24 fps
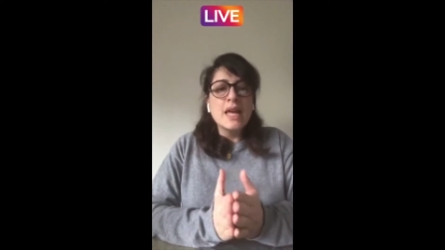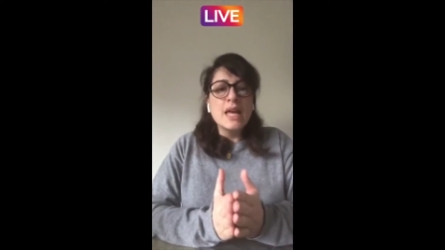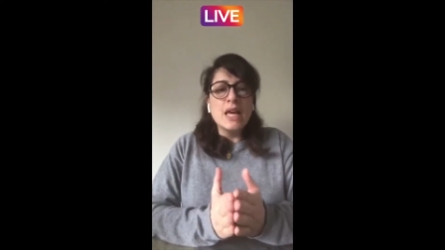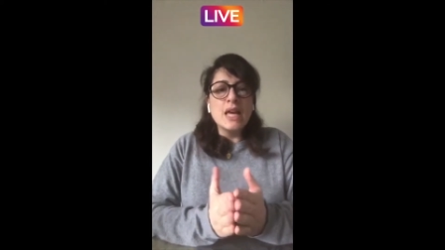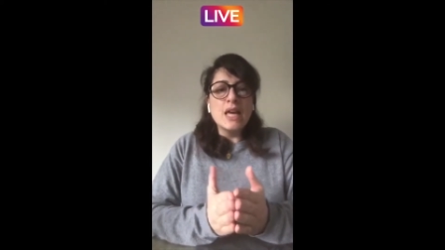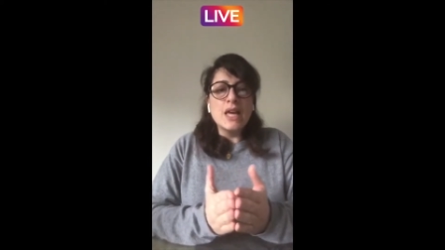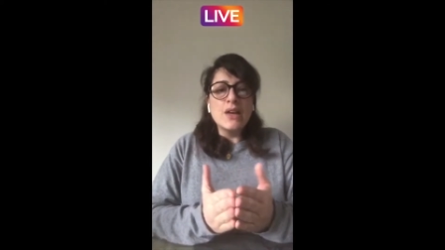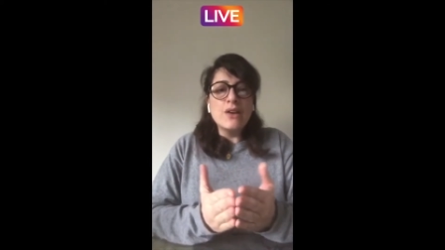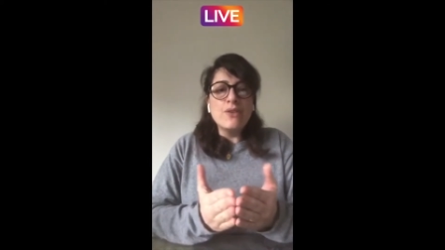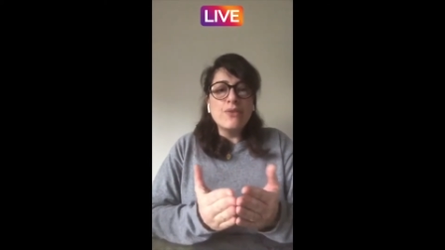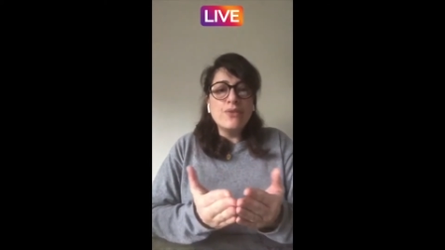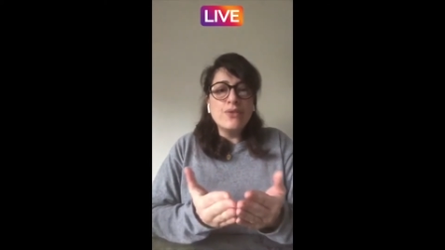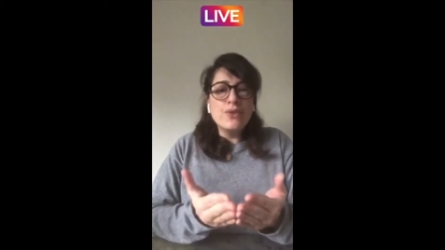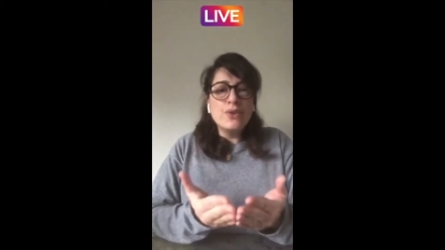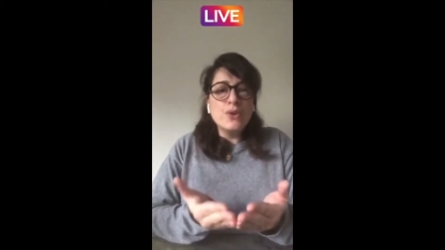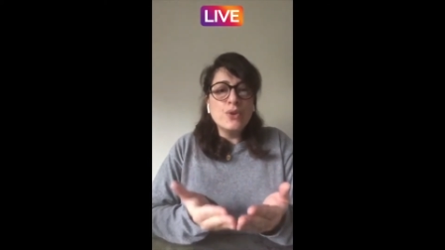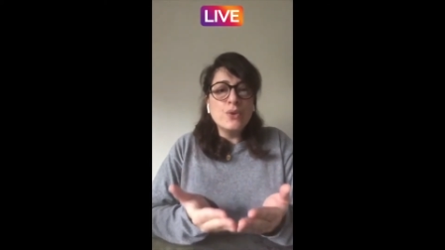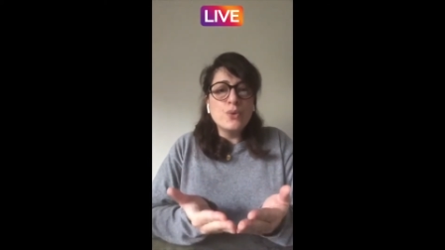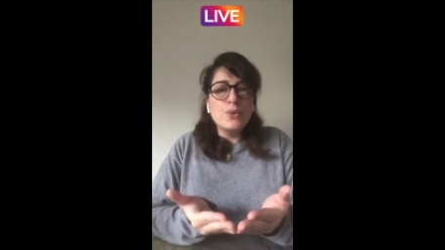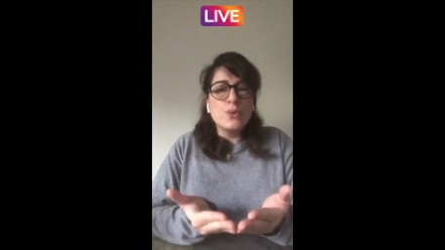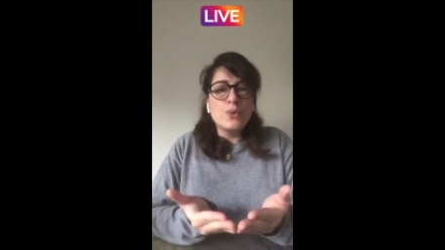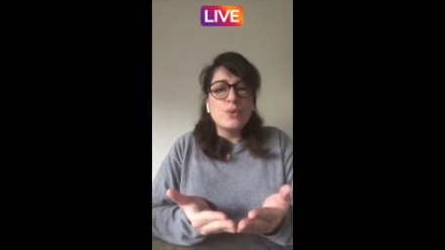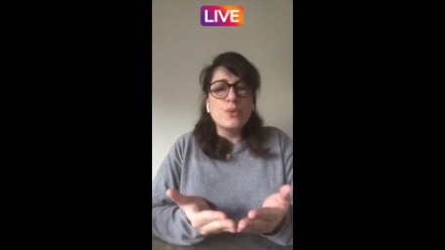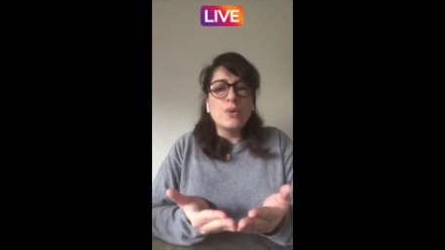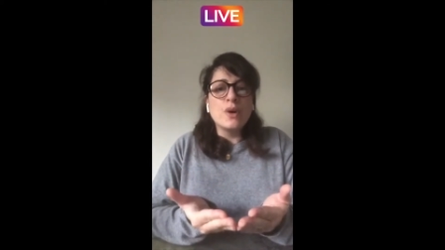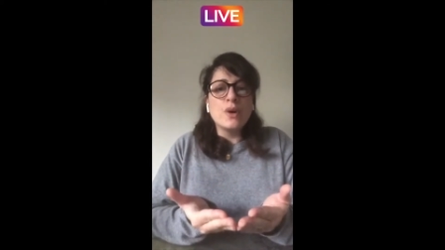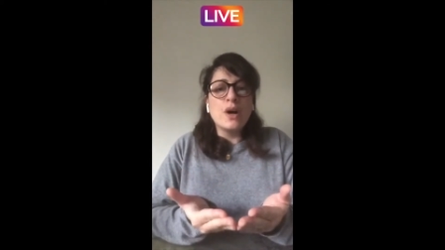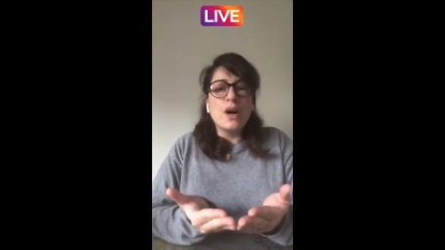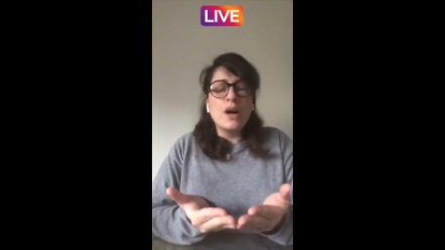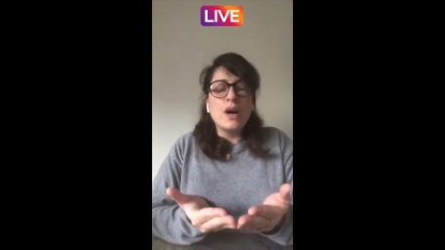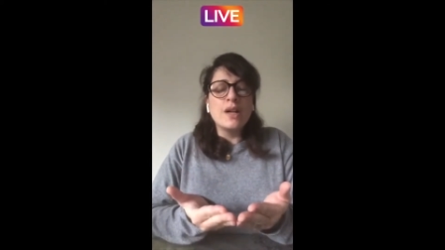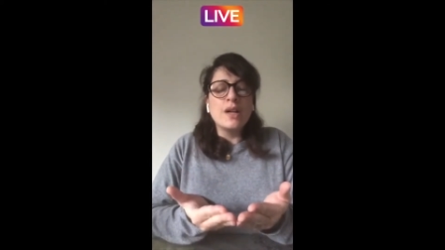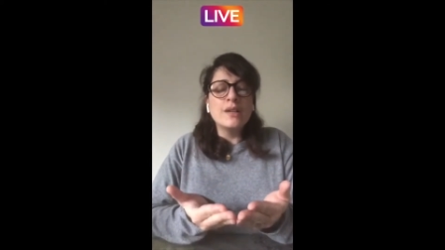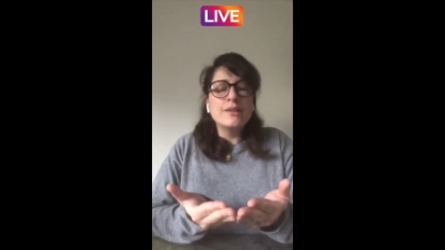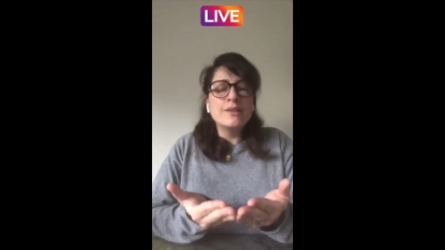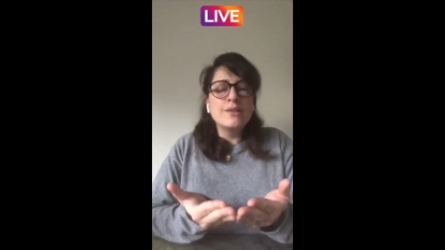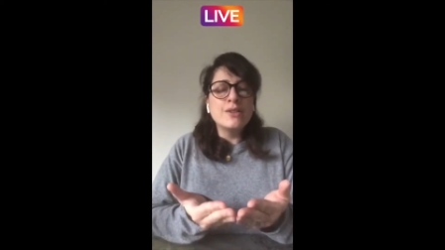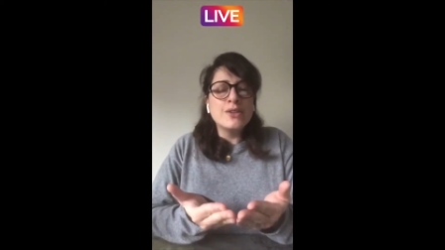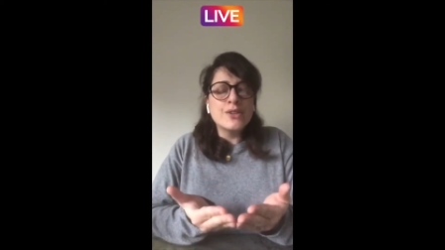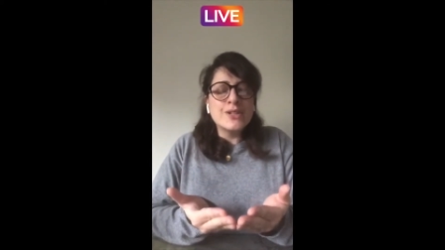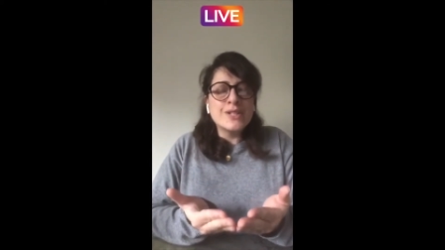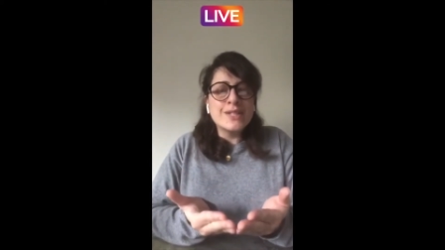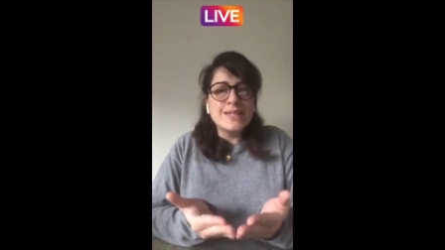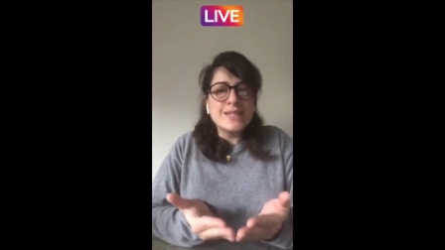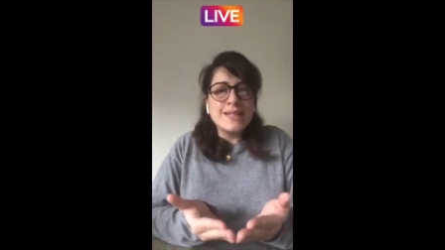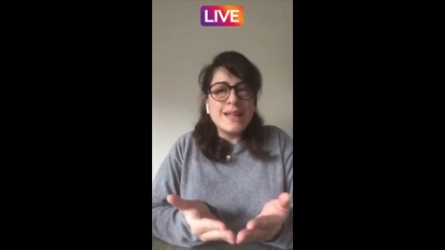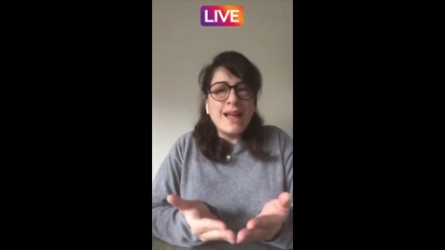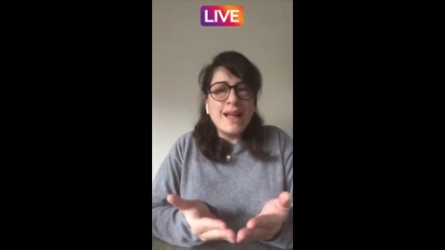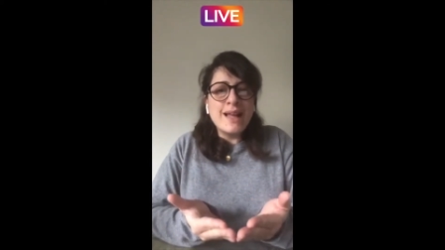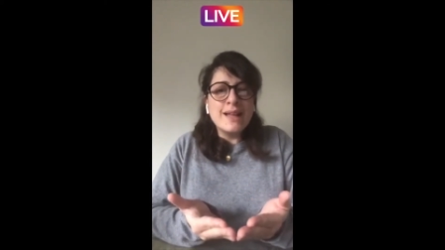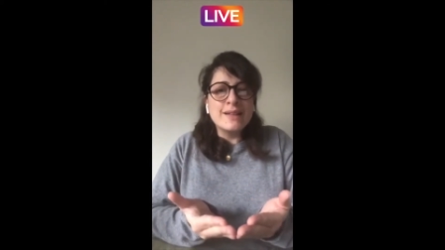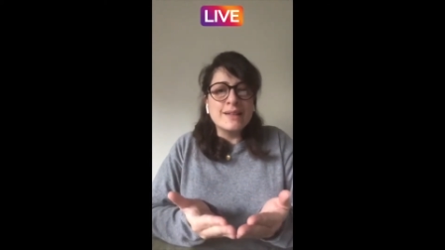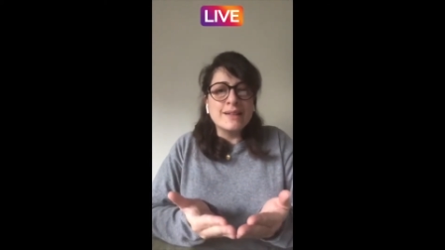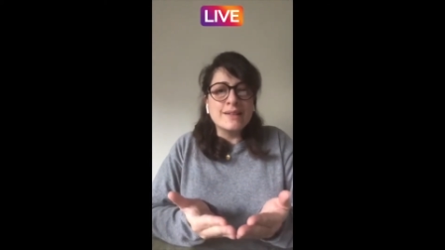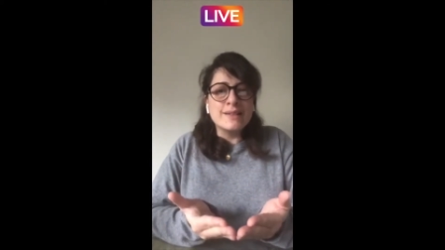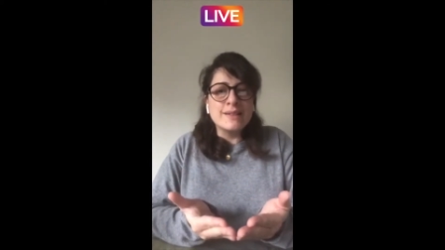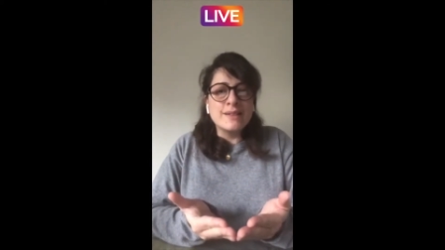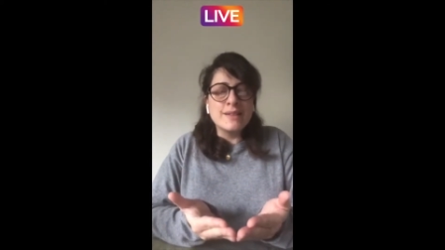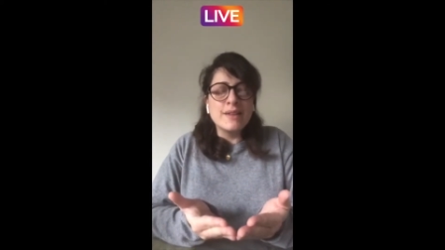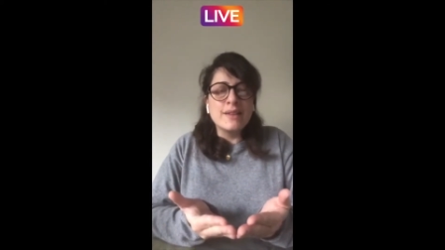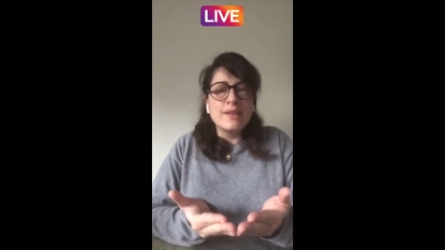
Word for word: If you understand